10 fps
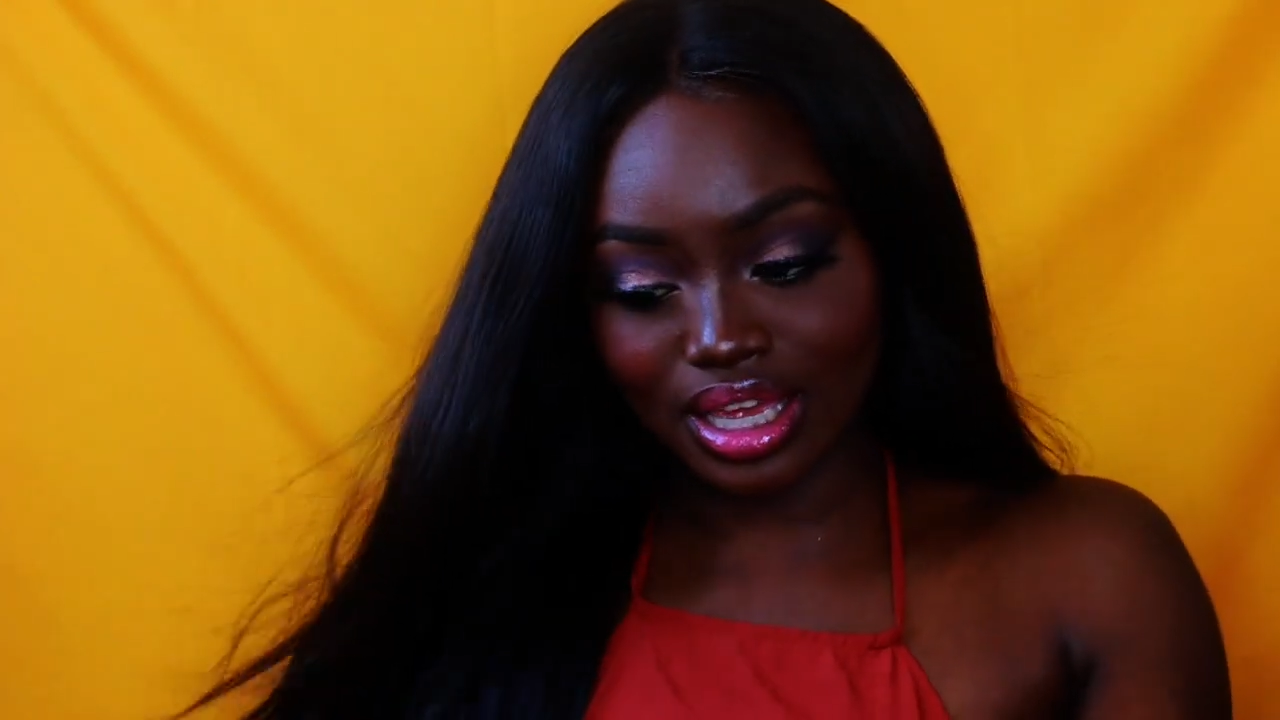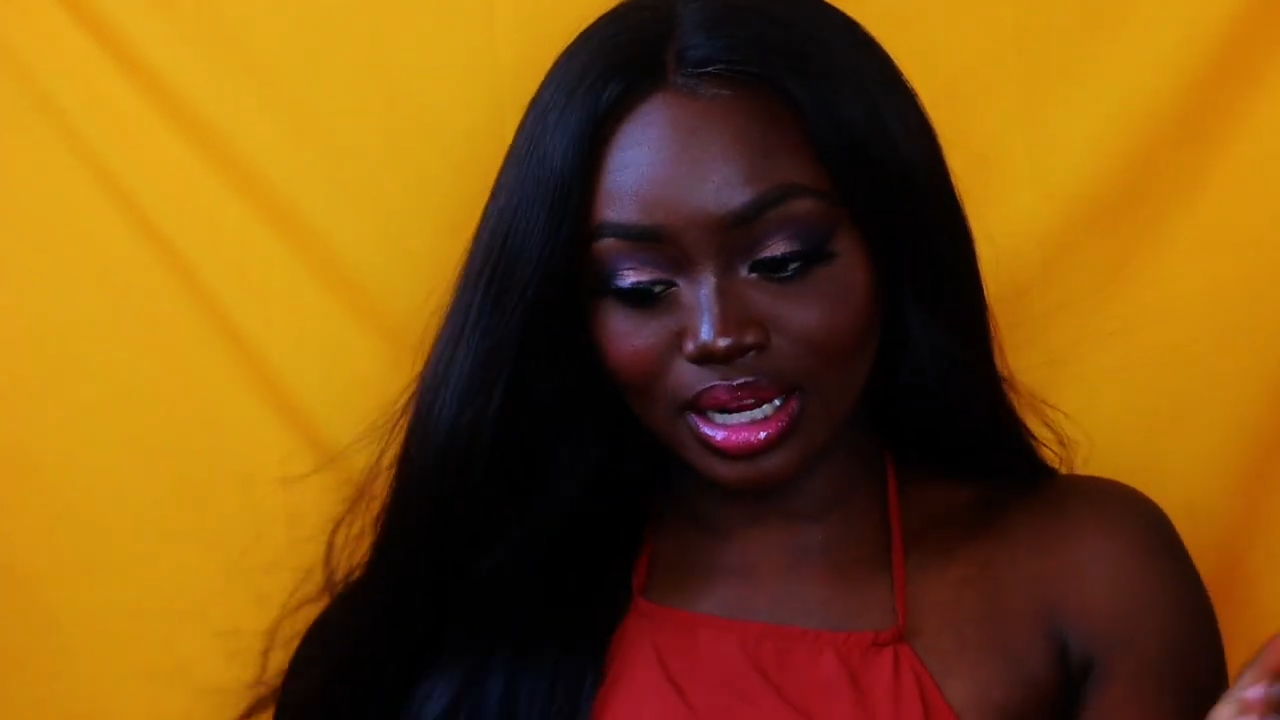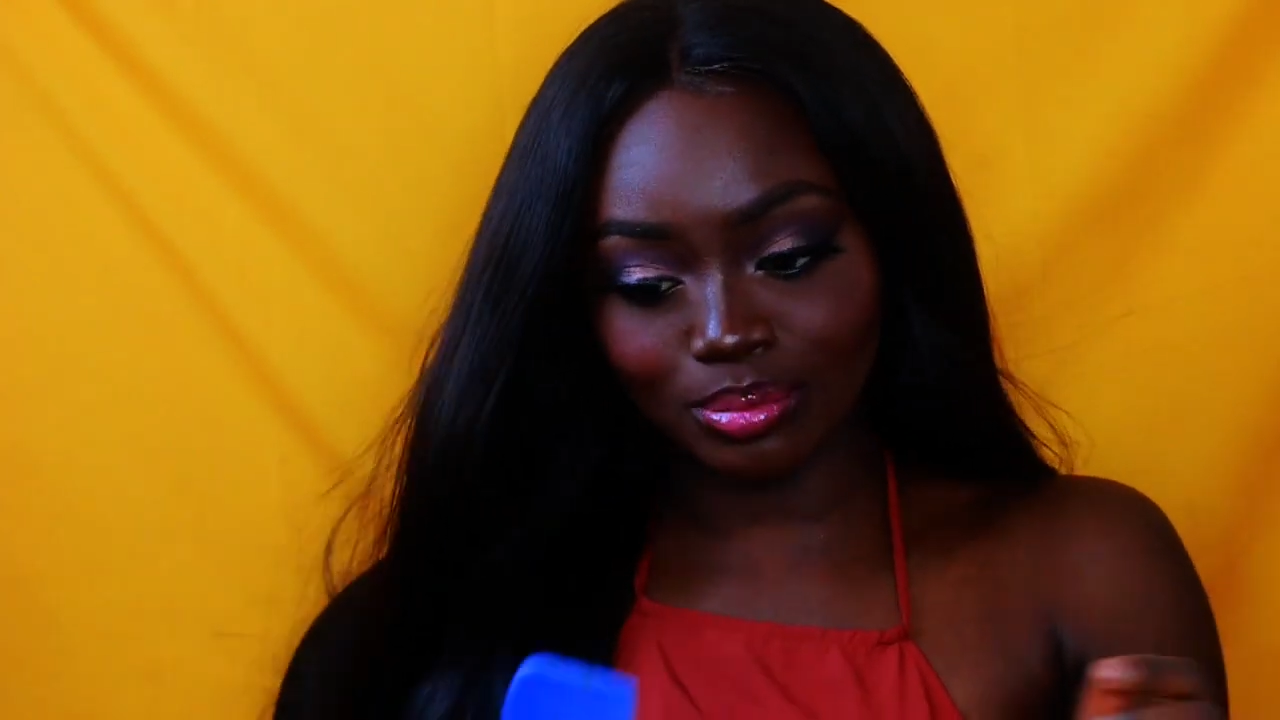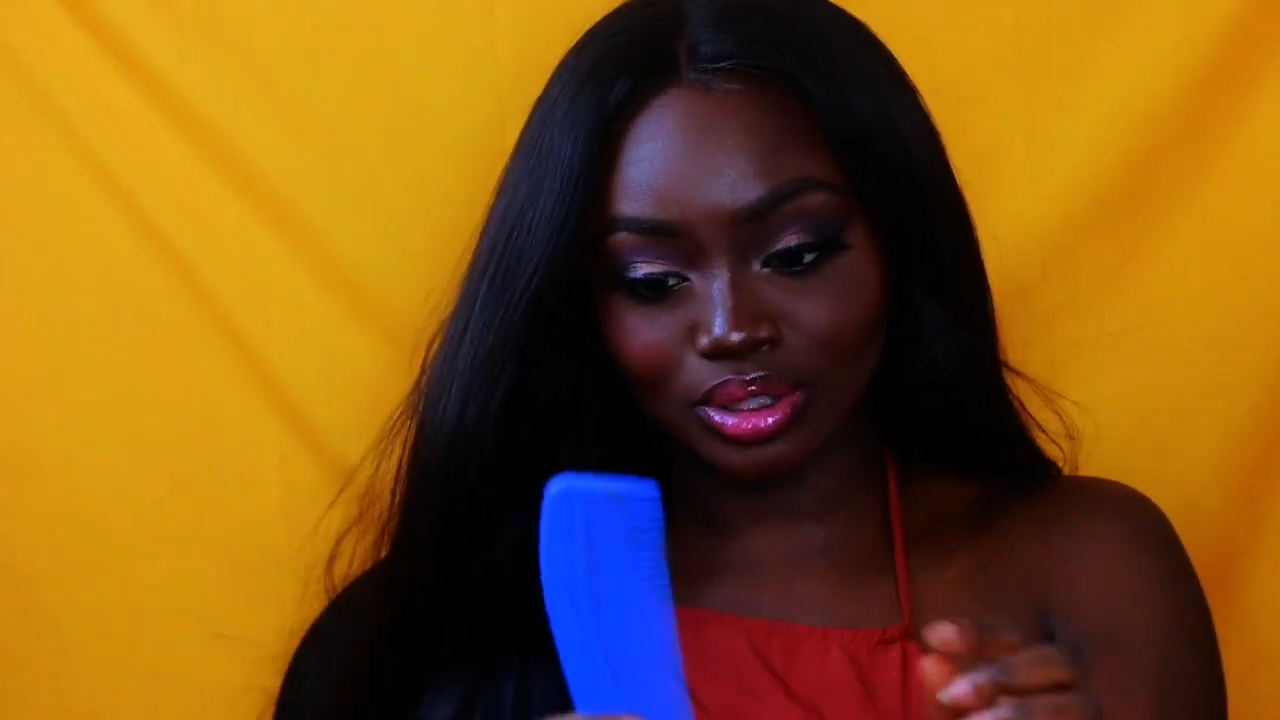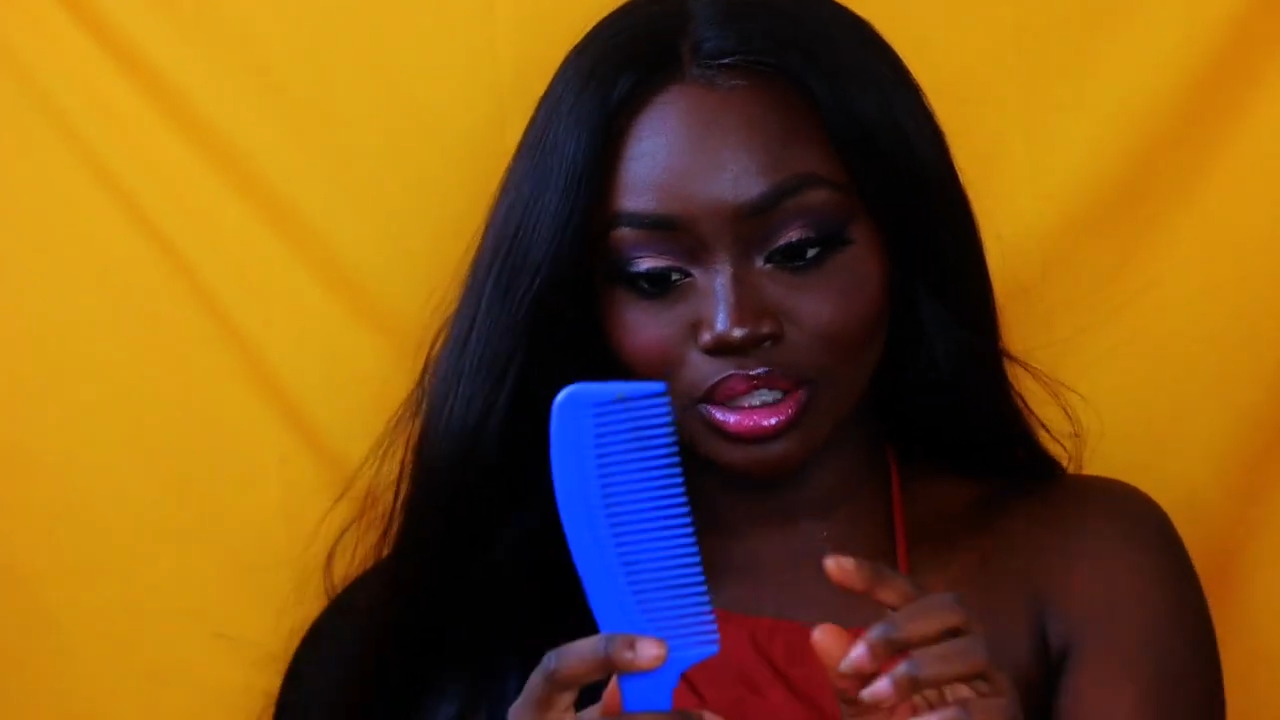
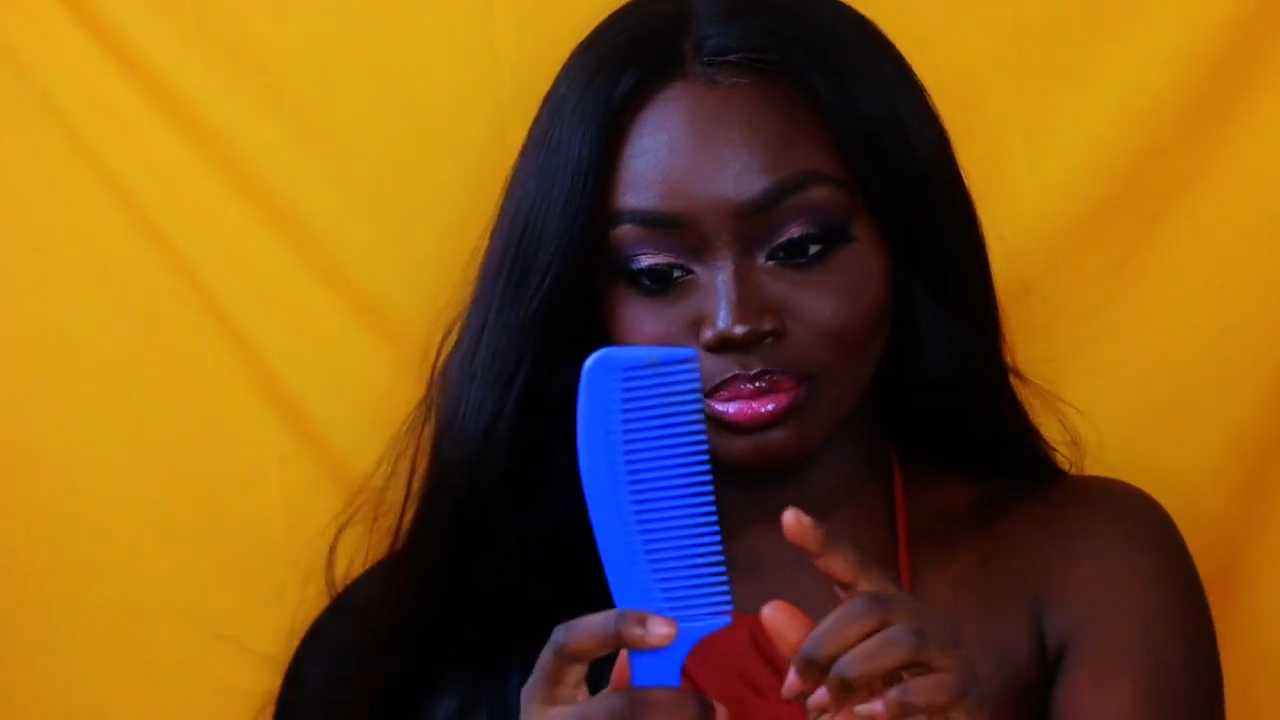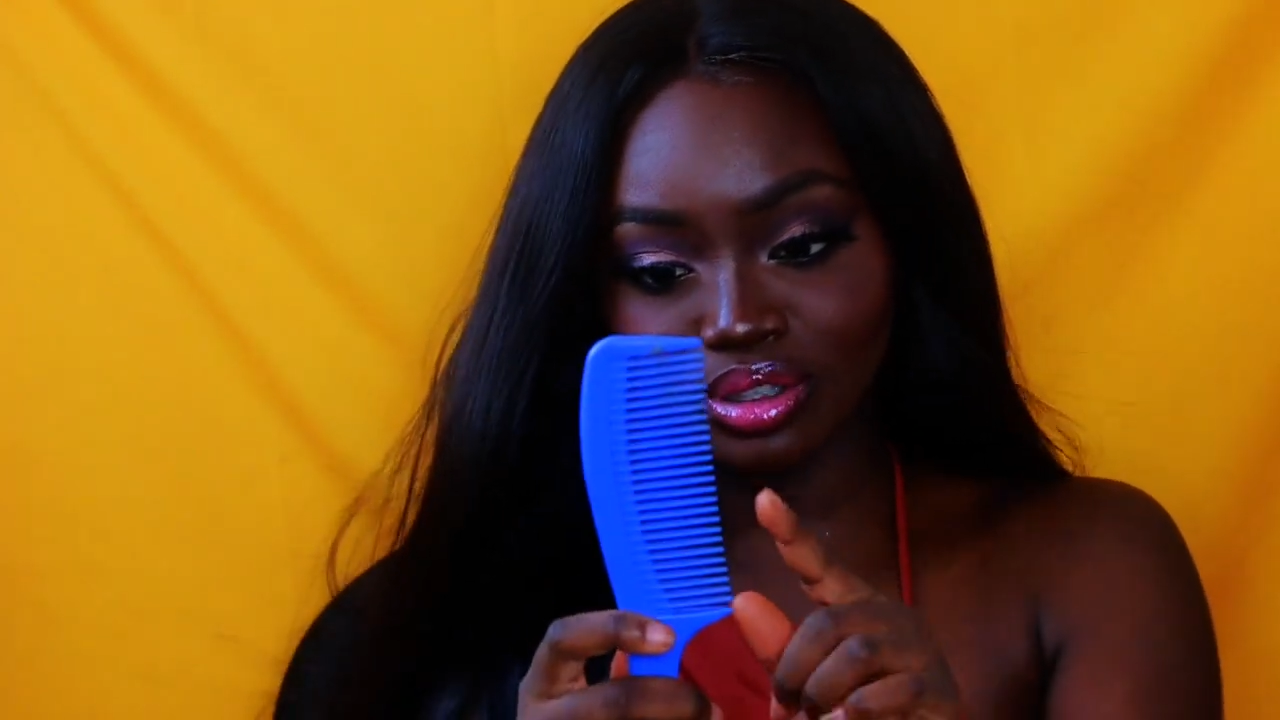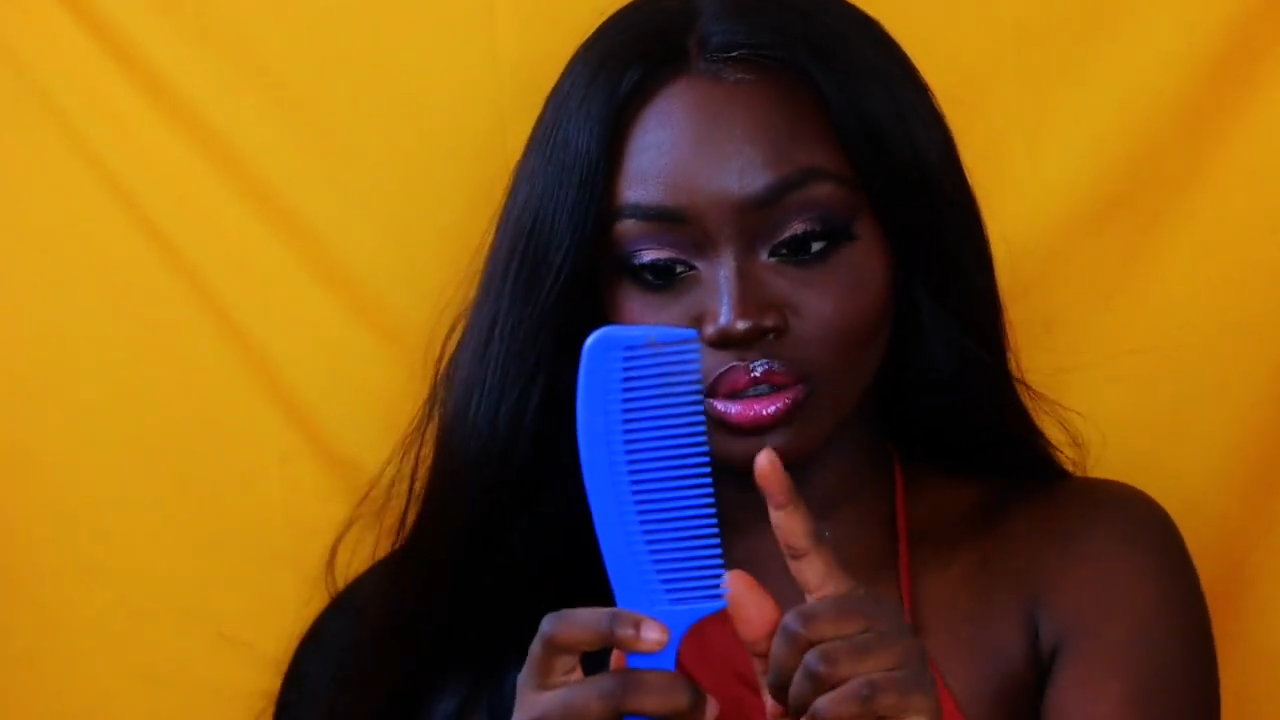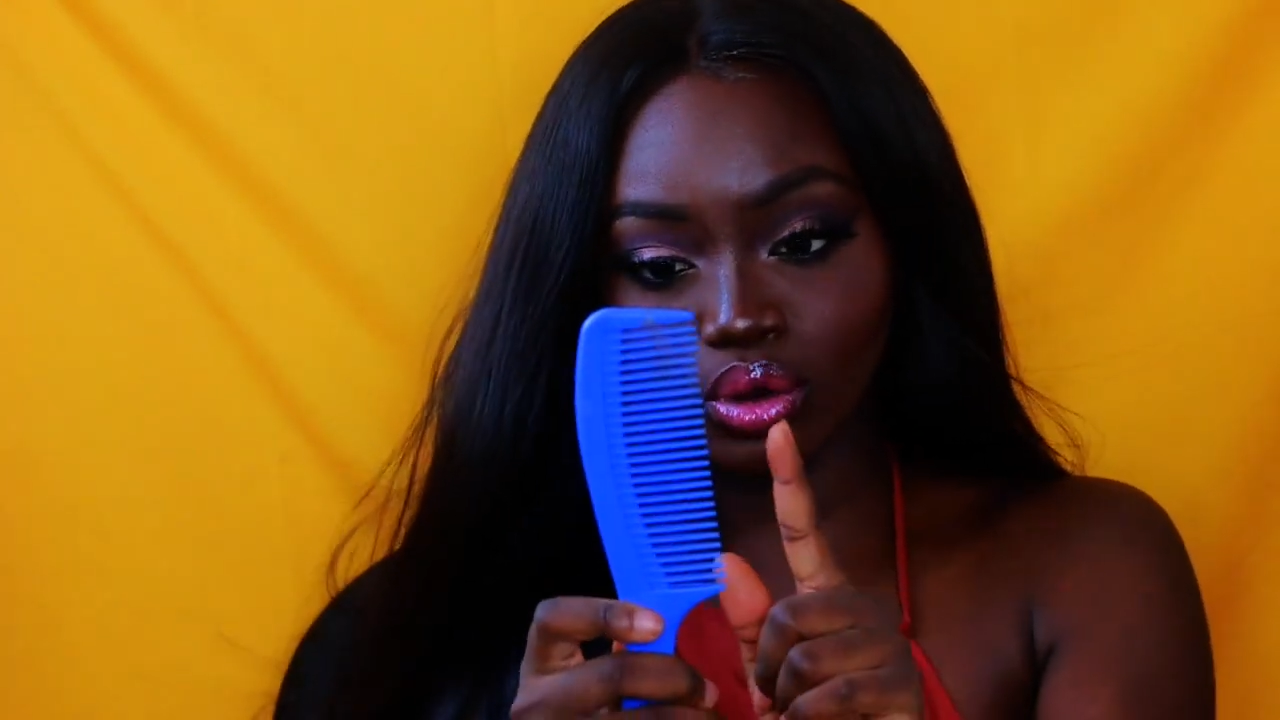and I'm going to be